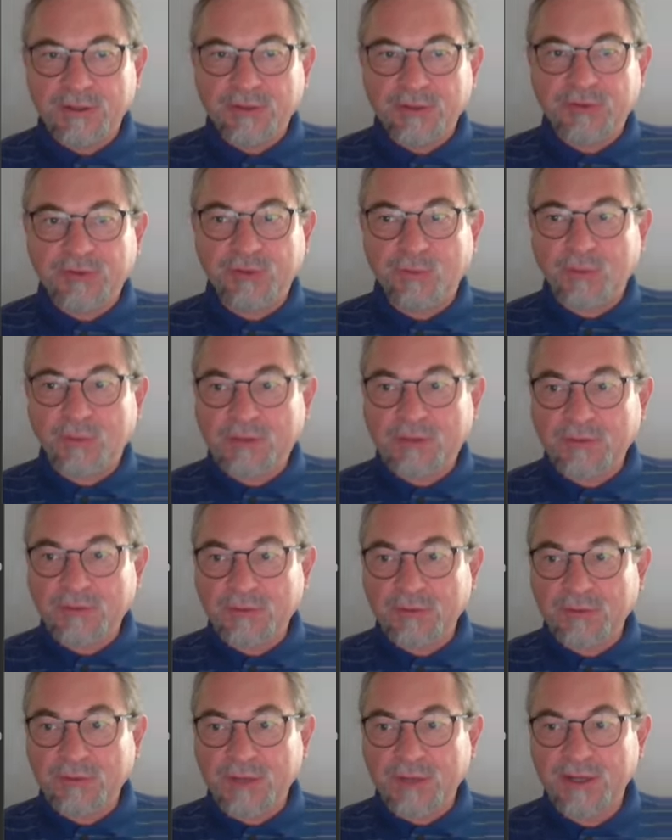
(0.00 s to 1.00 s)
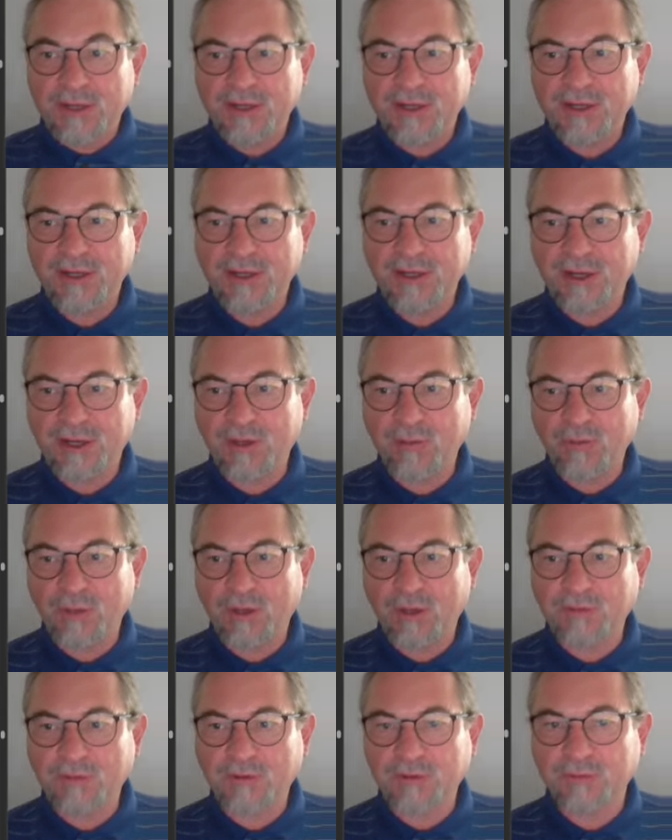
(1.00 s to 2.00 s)
So welcome, uh,
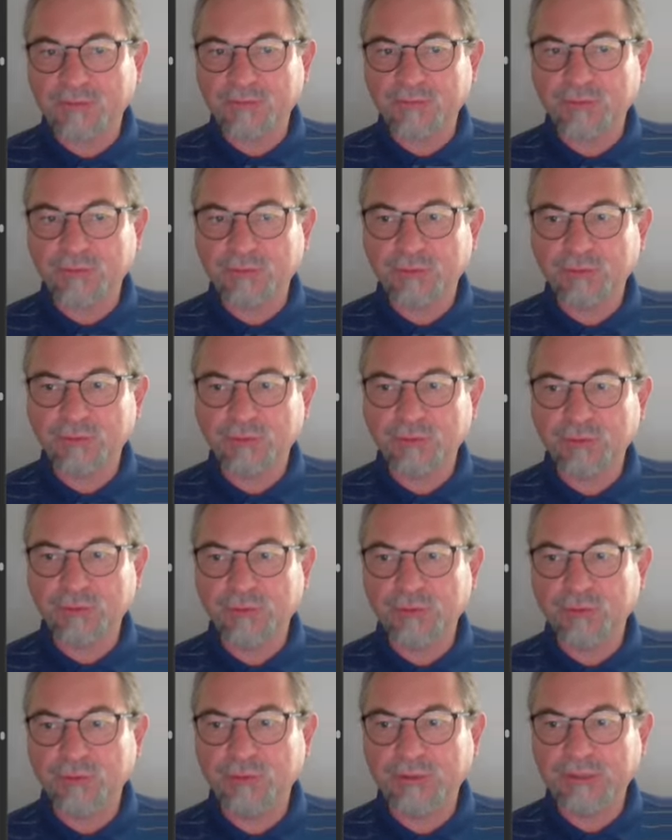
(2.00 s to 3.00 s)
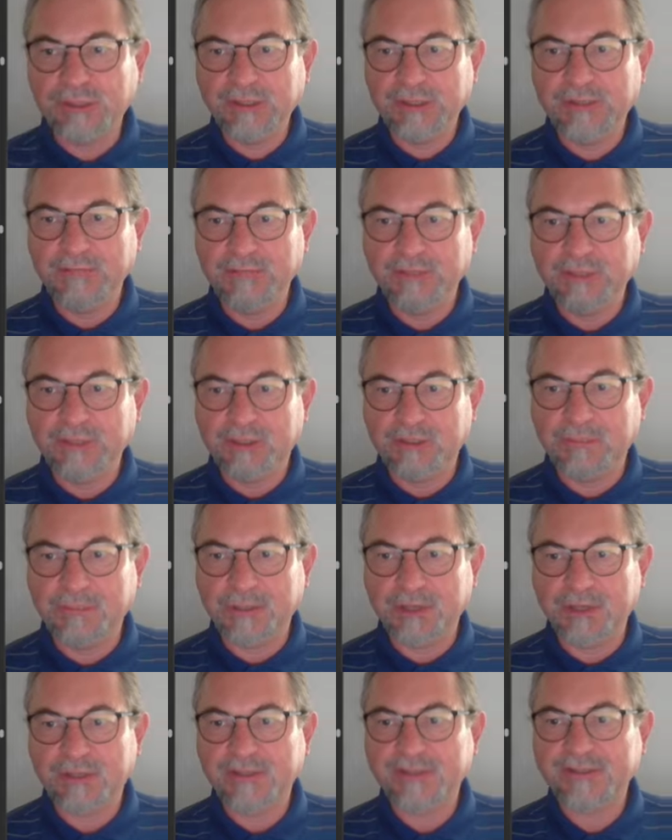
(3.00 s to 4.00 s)
welcome to the middle
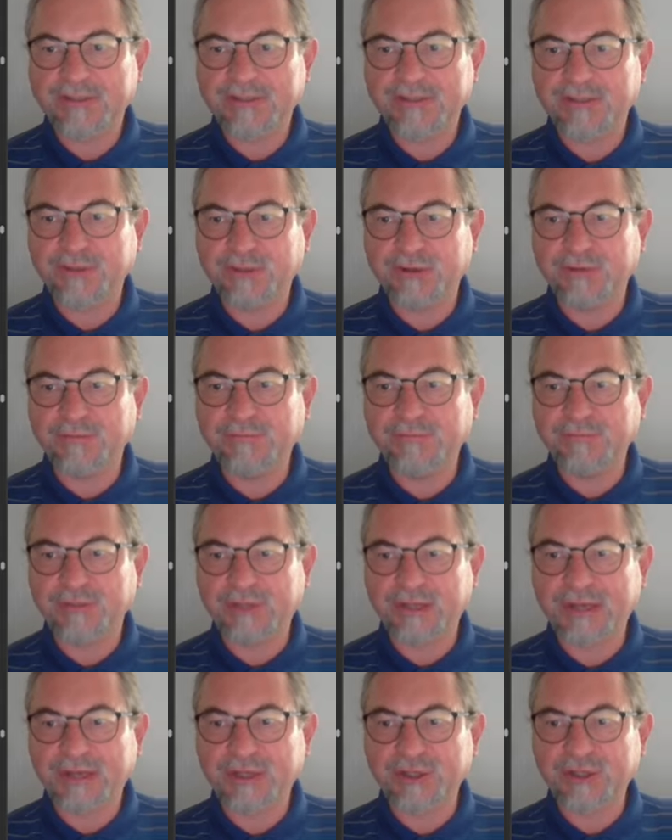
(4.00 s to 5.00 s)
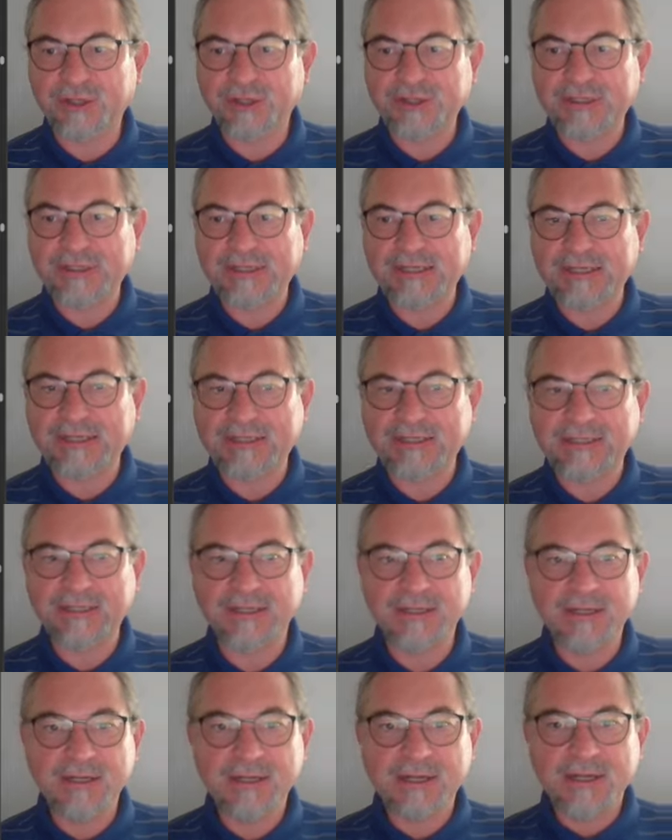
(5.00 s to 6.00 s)
part of lecture 6,
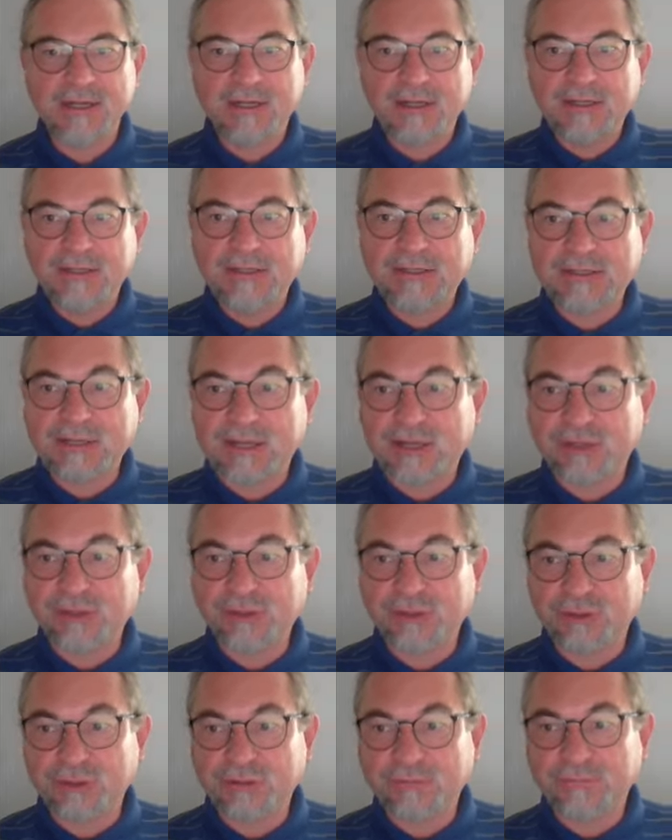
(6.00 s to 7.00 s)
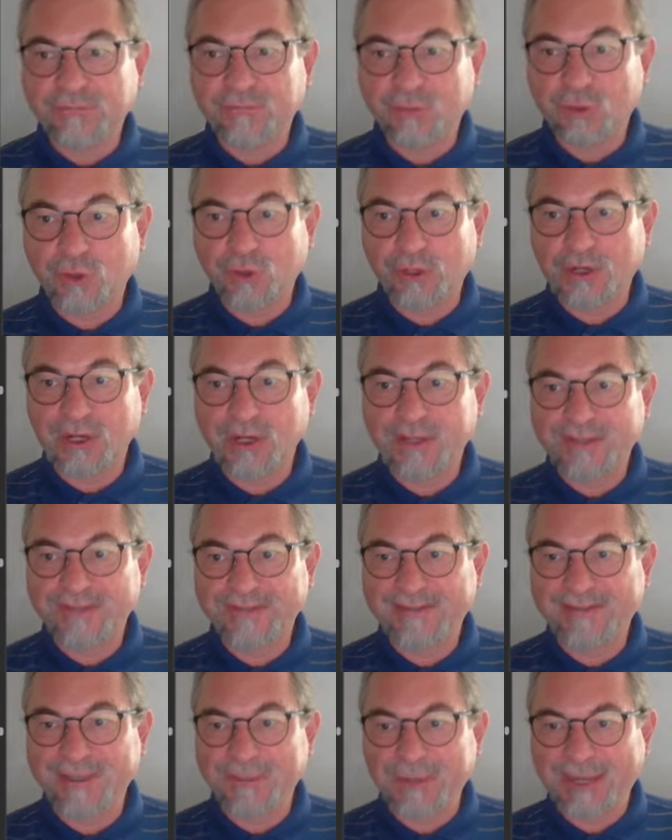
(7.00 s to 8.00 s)
scheduled for
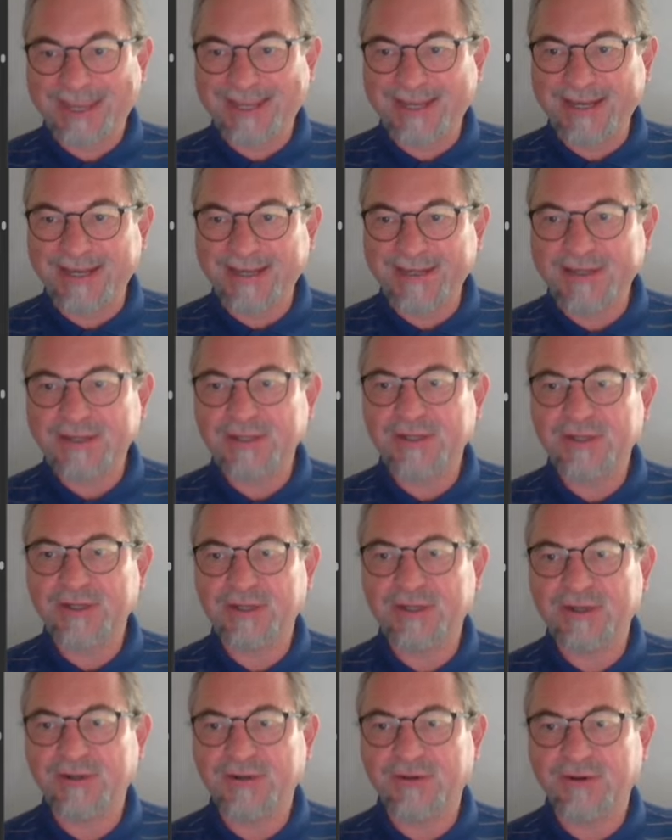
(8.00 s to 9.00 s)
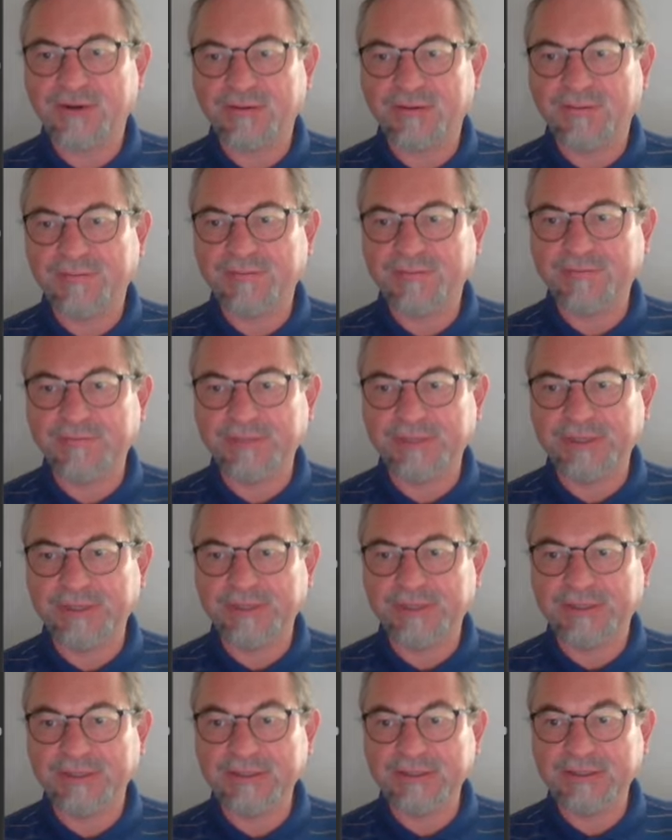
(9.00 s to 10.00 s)
the beginning of
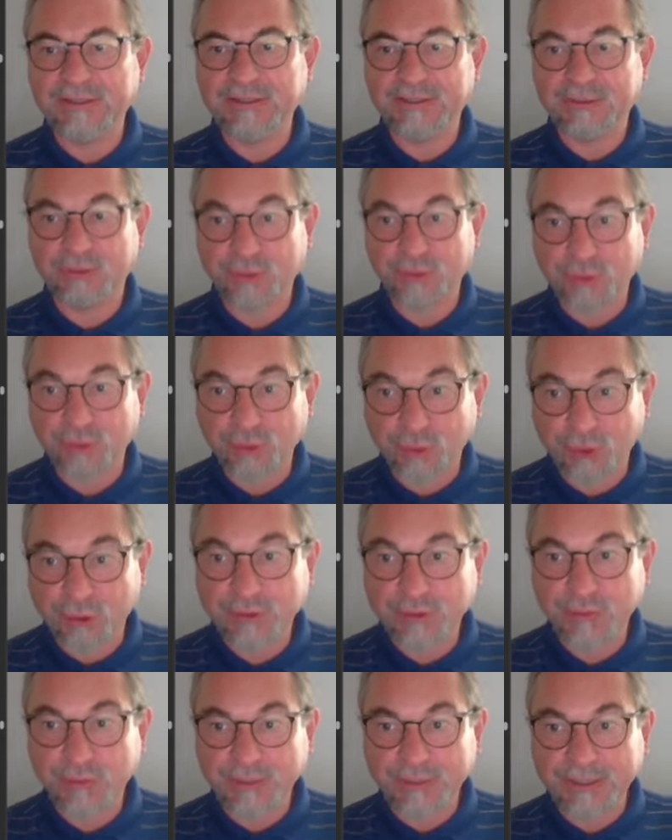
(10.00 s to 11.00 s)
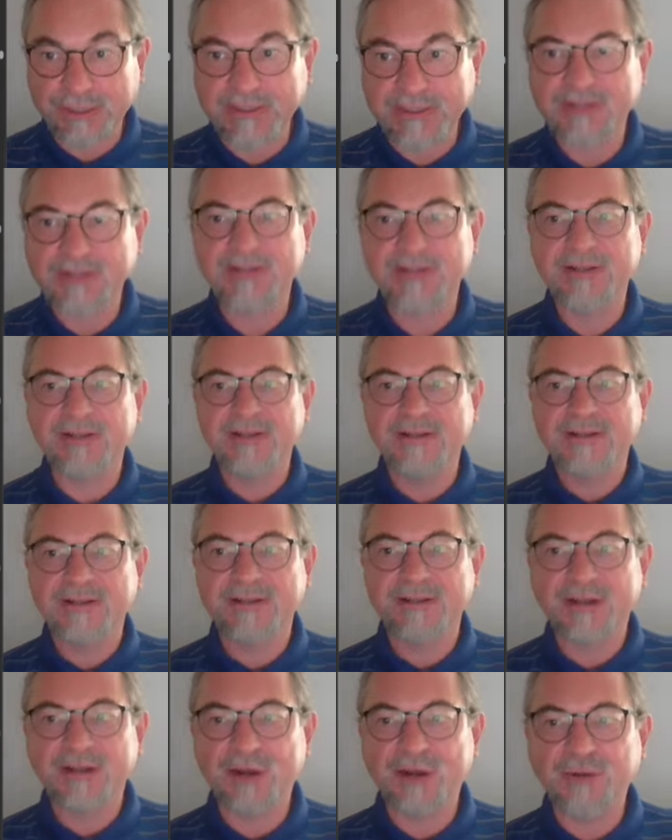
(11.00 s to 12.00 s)
the third week
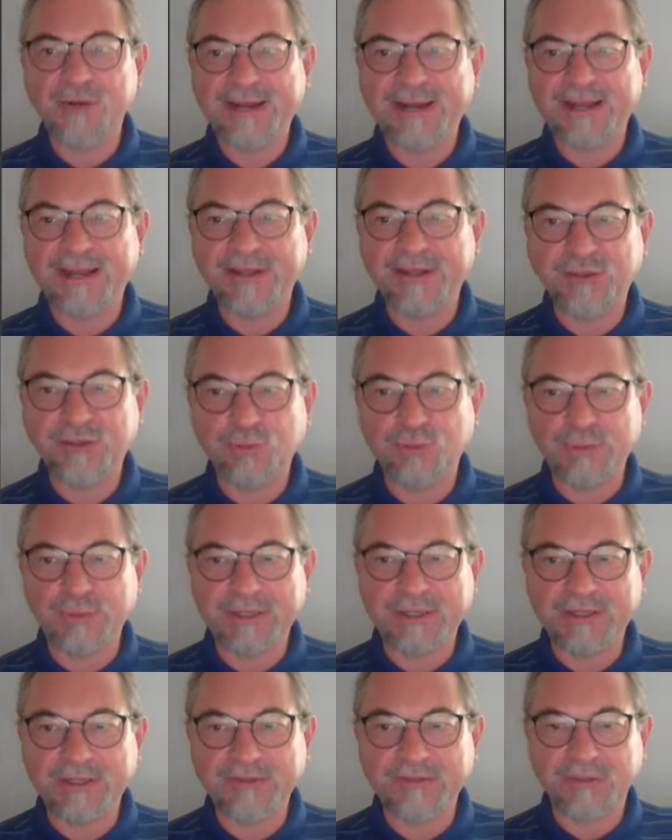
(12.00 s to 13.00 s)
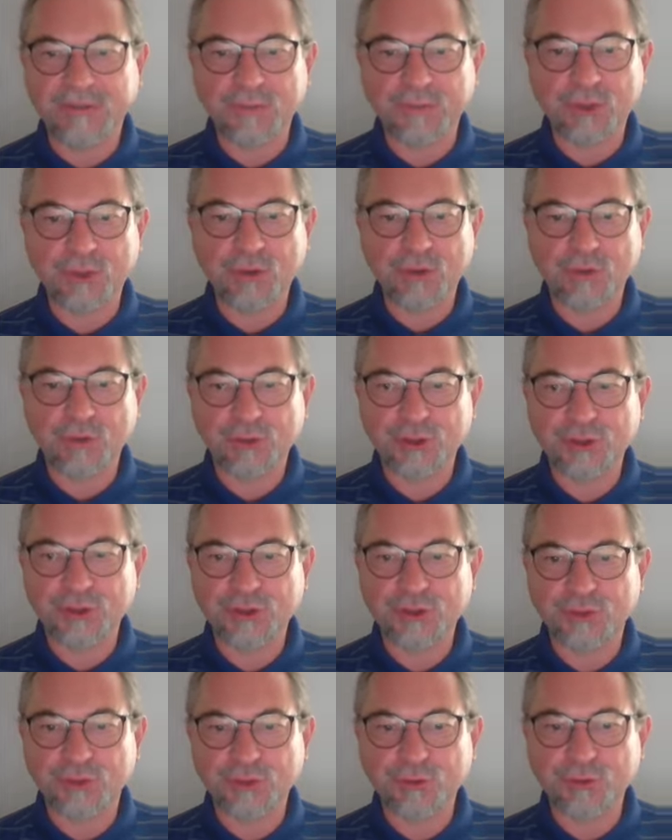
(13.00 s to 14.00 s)
in our eight-week summer
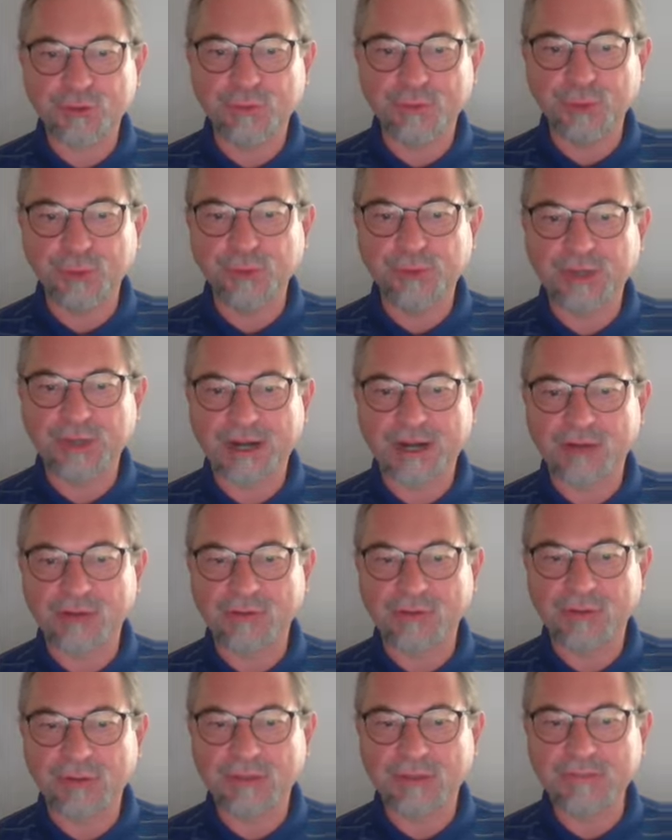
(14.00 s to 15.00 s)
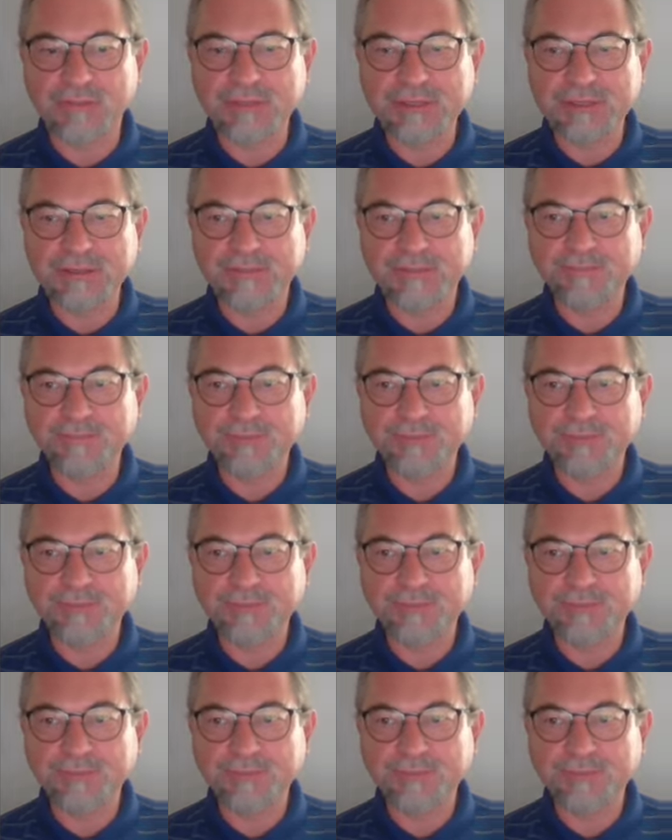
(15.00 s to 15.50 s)
course on computer algorithms.